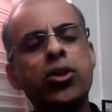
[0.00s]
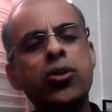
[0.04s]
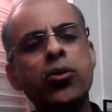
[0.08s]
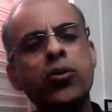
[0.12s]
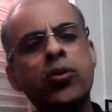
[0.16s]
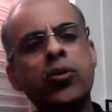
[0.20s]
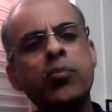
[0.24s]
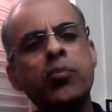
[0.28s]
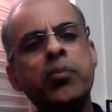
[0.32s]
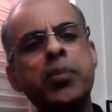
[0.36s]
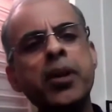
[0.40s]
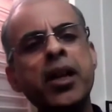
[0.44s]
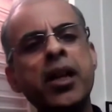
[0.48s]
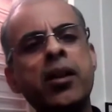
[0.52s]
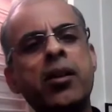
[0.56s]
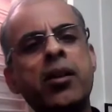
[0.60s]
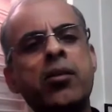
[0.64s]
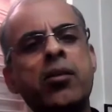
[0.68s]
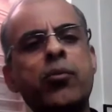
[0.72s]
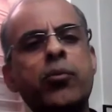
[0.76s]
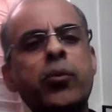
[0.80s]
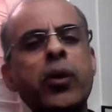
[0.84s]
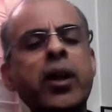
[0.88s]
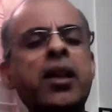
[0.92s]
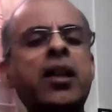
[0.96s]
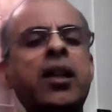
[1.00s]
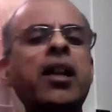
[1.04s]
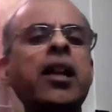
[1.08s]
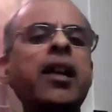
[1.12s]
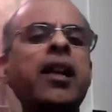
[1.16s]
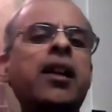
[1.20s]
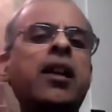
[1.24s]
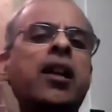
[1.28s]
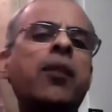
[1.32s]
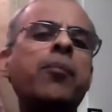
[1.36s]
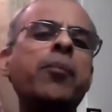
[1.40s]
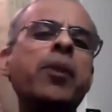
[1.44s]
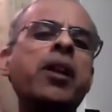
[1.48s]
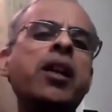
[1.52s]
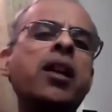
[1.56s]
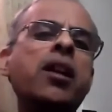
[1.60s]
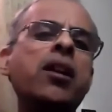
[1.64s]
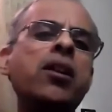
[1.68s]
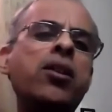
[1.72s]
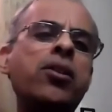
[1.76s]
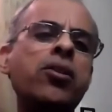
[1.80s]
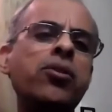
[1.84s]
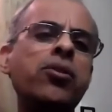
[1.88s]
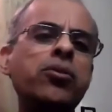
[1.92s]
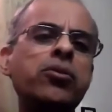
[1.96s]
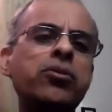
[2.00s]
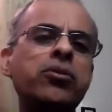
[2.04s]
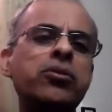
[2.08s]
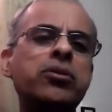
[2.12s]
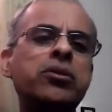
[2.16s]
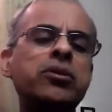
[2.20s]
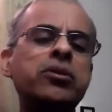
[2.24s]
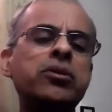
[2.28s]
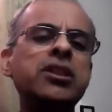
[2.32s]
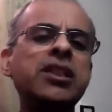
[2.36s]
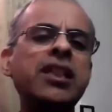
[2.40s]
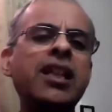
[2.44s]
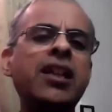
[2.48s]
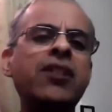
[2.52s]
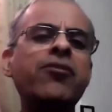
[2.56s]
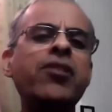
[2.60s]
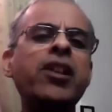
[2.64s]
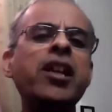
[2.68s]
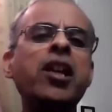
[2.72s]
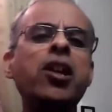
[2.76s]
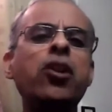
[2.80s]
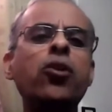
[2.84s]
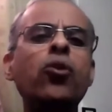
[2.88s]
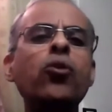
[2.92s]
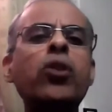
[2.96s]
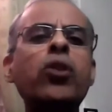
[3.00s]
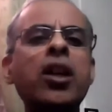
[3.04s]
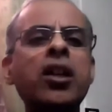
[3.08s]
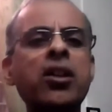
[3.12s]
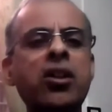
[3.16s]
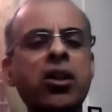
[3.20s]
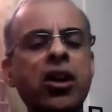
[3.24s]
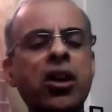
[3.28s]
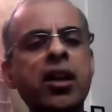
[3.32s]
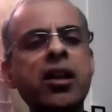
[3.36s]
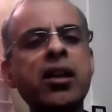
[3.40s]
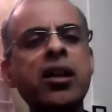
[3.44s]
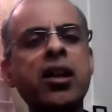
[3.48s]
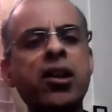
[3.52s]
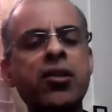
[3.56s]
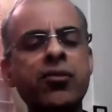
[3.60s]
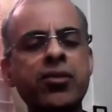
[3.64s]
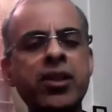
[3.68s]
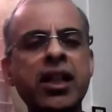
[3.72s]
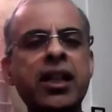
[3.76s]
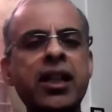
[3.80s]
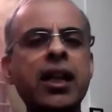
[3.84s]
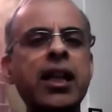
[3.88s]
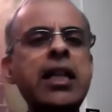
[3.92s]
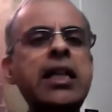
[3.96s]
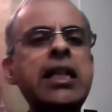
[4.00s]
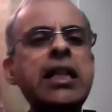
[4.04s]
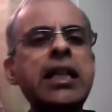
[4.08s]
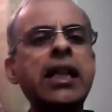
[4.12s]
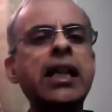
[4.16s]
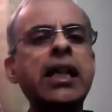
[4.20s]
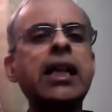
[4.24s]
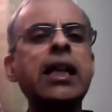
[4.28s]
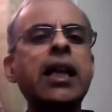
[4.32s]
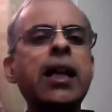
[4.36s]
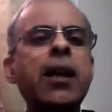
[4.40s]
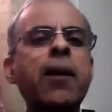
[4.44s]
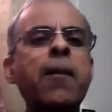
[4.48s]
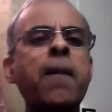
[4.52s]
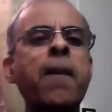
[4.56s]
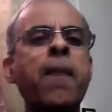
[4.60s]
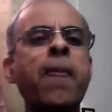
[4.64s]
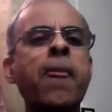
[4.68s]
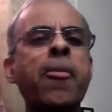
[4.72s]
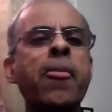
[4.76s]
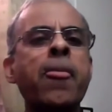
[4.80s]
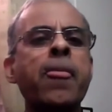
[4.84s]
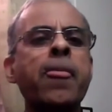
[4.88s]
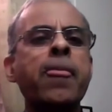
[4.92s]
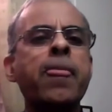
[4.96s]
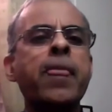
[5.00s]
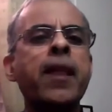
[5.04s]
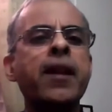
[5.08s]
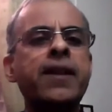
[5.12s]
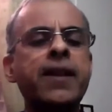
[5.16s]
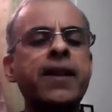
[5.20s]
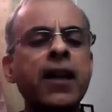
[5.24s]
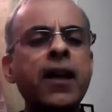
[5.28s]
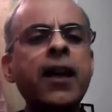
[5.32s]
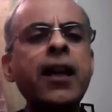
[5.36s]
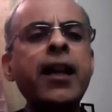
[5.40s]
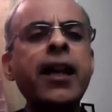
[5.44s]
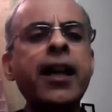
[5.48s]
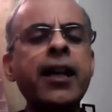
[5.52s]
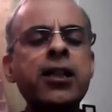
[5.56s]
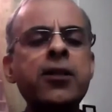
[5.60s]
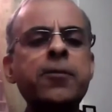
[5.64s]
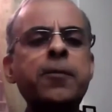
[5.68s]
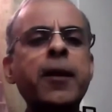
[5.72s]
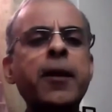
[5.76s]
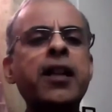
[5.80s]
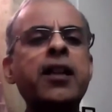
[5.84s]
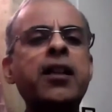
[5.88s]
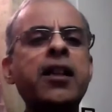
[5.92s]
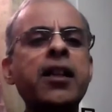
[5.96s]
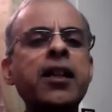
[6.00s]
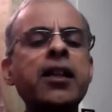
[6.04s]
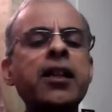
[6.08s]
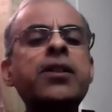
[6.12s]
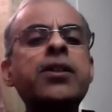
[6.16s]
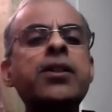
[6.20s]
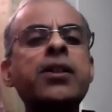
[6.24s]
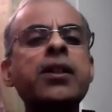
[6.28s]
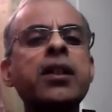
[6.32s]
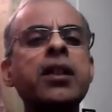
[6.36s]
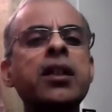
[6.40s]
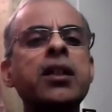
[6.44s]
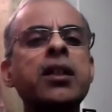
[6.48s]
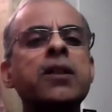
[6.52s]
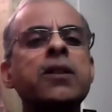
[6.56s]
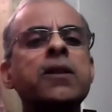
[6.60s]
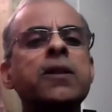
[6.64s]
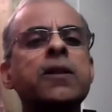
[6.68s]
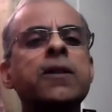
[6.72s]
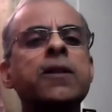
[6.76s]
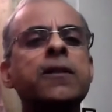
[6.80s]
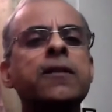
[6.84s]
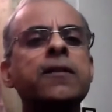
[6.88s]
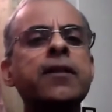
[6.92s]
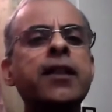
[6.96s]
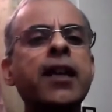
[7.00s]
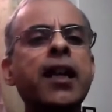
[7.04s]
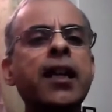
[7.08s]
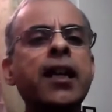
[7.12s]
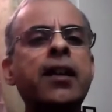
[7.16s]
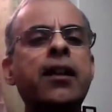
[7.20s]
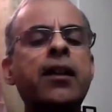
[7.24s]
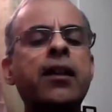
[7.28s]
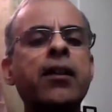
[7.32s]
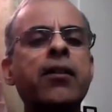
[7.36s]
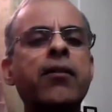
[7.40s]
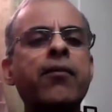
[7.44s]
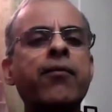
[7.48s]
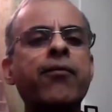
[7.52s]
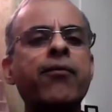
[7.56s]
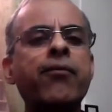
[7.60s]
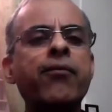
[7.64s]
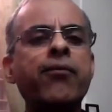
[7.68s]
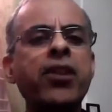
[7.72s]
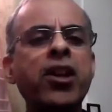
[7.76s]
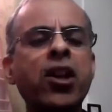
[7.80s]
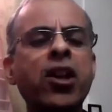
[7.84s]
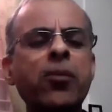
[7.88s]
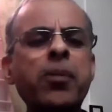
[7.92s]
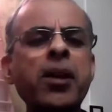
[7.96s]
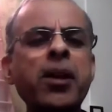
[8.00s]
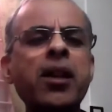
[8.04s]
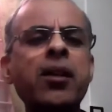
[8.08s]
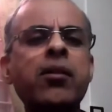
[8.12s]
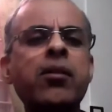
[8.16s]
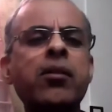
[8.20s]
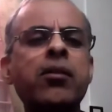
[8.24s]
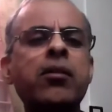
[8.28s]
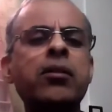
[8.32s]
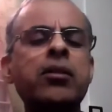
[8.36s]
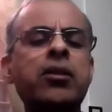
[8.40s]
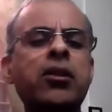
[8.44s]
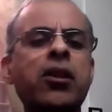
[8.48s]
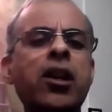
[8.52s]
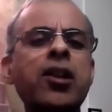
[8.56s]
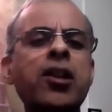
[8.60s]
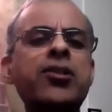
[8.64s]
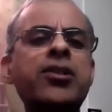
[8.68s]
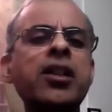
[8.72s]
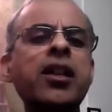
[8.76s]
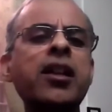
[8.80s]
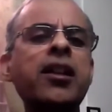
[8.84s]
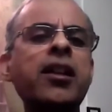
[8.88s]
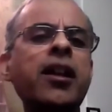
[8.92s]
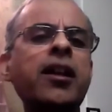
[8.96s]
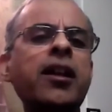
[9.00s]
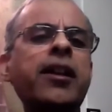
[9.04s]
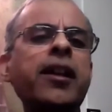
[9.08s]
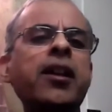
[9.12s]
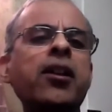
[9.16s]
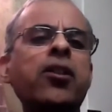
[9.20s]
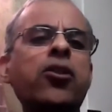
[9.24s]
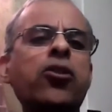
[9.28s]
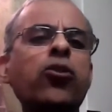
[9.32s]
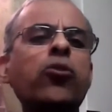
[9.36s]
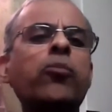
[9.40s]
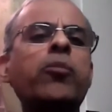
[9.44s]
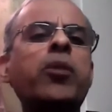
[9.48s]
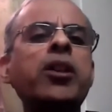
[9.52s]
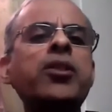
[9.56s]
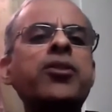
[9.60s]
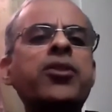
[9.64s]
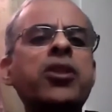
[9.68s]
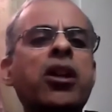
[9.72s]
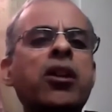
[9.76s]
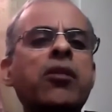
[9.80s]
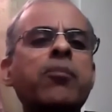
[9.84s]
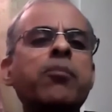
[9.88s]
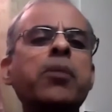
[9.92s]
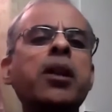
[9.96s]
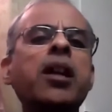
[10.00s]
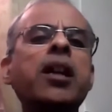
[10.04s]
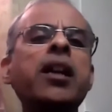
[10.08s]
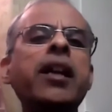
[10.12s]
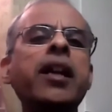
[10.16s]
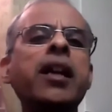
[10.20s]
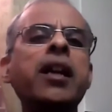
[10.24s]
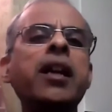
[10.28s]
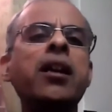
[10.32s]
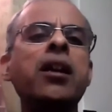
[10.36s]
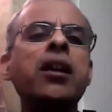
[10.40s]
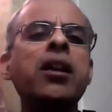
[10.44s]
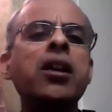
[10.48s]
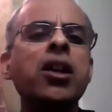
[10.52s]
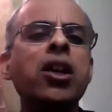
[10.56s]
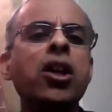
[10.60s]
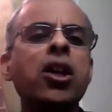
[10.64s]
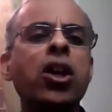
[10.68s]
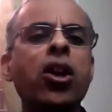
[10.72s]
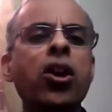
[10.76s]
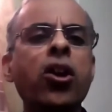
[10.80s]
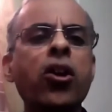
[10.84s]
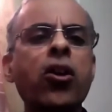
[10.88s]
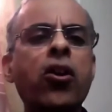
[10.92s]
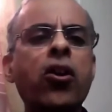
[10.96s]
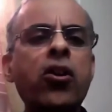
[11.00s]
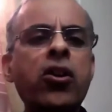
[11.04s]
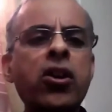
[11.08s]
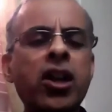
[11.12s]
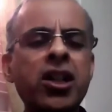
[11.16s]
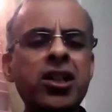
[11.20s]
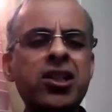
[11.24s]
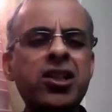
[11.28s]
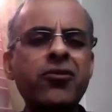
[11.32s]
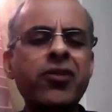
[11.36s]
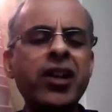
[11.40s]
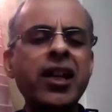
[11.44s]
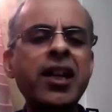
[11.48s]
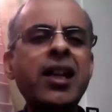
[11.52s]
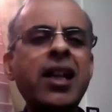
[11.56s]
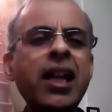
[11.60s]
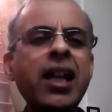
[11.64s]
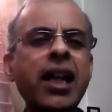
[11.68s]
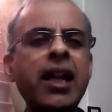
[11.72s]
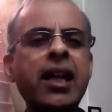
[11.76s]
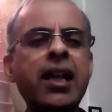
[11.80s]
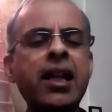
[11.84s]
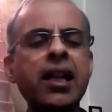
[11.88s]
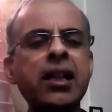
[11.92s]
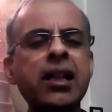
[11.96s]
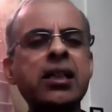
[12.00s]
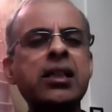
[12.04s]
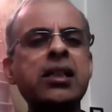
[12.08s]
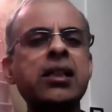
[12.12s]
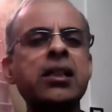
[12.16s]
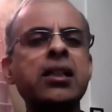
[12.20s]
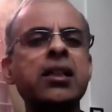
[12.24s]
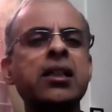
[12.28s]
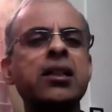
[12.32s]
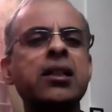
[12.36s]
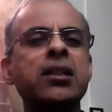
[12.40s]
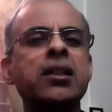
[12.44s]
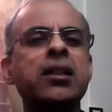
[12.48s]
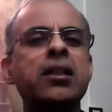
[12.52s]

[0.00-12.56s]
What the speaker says: should be quickly coming into the every nook and corner of the country. The third aspect is that we have been concentrating too much on building low-cost ventilators.